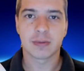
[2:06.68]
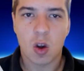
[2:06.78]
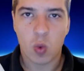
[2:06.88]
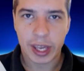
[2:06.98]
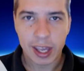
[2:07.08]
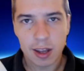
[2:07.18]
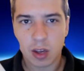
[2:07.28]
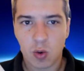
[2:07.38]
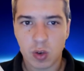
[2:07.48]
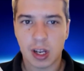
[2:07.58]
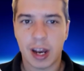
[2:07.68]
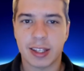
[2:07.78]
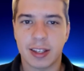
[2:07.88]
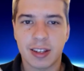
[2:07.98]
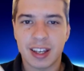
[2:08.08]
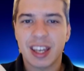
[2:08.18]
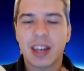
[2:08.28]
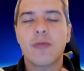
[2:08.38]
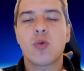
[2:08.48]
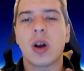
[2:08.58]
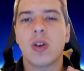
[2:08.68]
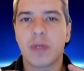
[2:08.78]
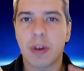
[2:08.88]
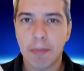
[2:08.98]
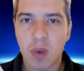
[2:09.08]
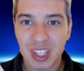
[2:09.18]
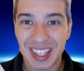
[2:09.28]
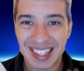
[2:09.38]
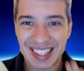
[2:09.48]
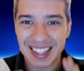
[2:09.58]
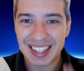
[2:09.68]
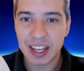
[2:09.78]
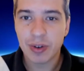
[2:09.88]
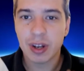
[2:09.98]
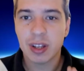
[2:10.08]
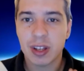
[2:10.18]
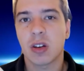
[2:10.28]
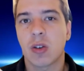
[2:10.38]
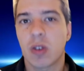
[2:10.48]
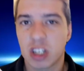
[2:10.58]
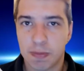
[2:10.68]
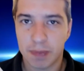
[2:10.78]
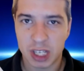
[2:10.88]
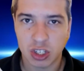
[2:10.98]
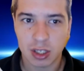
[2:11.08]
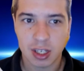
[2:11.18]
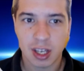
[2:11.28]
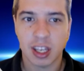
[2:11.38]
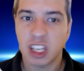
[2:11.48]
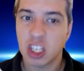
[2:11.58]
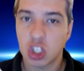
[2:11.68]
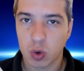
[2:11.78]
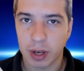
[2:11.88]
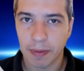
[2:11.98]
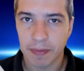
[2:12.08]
When Kennedy was elected, he gave one of the most stirring inaugural speeches in history.